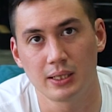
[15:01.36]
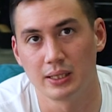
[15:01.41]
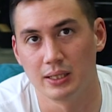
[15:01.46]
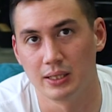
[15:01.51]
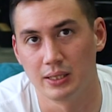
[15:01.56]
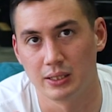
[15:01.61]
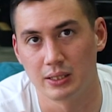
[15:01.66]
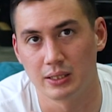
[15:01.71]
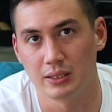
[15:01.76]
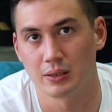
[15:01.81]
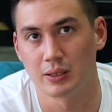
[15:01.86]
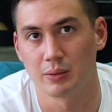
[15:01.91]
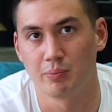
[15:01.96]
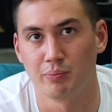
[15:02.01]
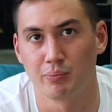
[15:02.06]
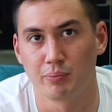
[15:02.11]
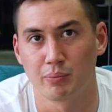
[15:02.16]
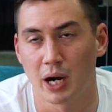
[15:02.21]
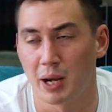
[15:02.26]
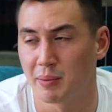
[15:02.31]
because
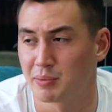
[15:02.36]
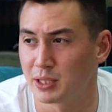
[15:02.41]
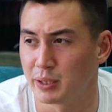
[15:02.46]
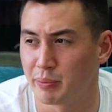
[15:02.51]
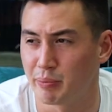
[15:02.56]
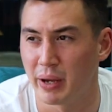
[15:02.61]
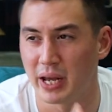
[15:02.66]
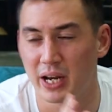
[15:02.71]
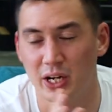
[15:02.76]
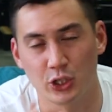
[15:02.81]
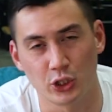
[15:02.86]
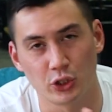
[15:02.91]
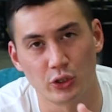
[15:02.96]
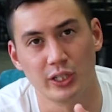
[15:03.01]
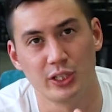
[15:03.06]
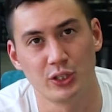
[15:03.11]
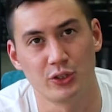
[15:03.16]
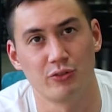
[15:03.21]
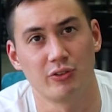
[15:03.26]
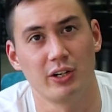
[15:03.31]
perhaps the
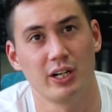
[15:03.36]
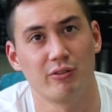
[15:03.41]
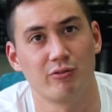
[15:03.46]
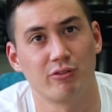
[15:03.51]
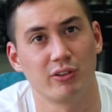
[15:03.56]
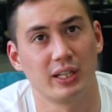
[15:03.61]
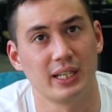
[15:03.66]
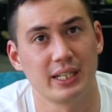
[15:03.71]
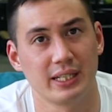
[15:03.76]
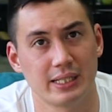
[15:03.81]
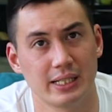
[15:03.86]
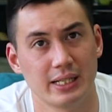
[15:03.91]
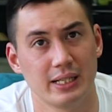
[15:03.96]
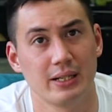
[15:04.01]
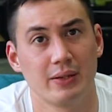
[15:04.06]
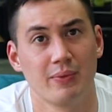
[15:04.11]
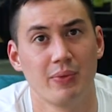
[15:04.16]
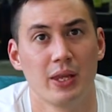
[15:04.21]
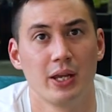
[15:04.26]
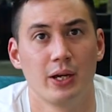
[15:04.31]
penetration rate for
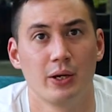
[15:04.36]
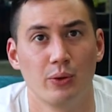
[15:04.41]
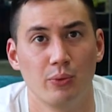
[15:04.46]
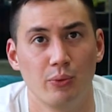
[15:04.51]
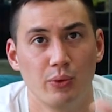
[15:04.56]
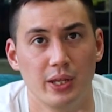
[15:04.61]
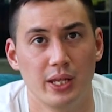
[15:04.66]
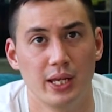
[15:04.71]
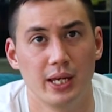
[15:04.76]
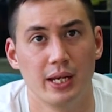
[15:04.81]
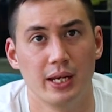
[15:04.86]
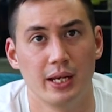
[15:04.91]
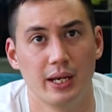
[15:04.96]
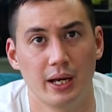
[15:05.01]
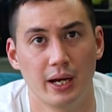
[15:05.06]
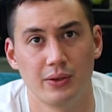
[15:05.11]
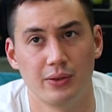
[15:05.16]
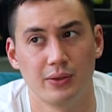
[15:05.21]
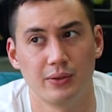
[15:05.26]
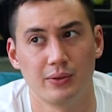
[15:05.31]
LinkedIn within
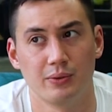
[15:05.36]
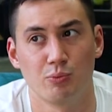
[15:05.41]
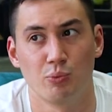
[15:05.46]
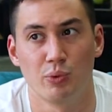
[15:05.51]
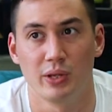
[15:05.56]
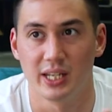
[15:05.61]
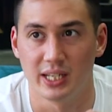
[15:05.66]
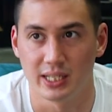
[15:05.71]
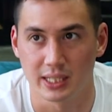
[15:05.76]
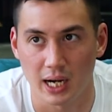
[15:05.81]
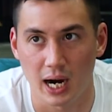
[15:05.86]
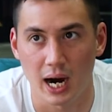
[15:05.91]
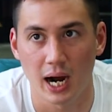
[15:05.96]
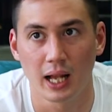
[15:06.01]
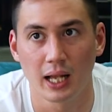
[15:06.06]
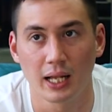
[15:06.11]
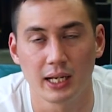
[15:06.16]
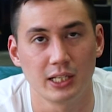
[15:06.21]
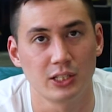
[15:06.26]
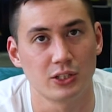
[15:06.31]

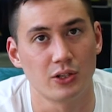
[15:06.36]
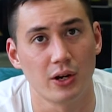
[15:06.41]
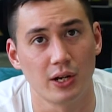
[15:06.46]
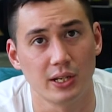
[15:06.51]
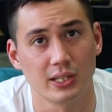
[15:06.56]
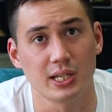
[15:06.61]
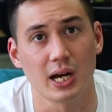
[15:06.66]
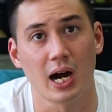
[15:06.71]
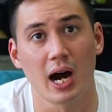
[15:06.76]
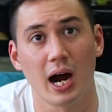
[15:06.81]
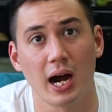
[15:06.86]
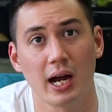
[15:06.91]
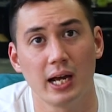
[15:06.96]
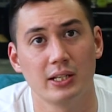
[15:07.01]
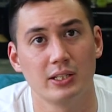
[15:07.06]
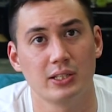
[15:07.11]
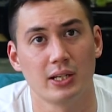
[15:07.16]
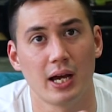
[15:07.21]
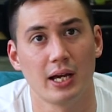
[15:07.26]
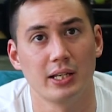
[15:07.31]
Thailand is not as
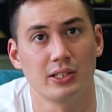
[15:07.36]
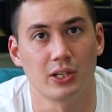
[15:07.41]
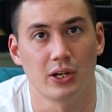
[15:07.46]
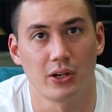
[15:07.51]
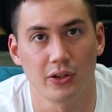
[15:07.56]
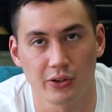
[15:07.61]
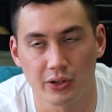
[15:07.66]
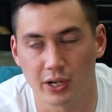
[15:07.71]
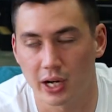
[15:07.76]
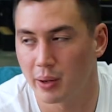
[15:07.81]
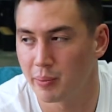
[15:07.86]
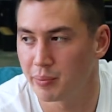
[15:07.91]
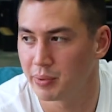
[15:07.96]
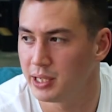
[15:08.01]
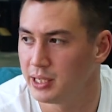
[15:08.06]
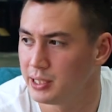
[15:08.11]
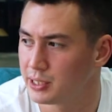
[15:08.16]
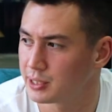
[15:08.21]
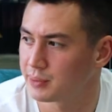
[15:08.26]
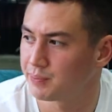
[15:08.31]
high as other
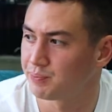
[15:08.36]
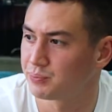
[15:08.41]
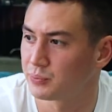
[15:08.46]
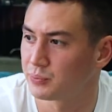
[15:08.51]
countries,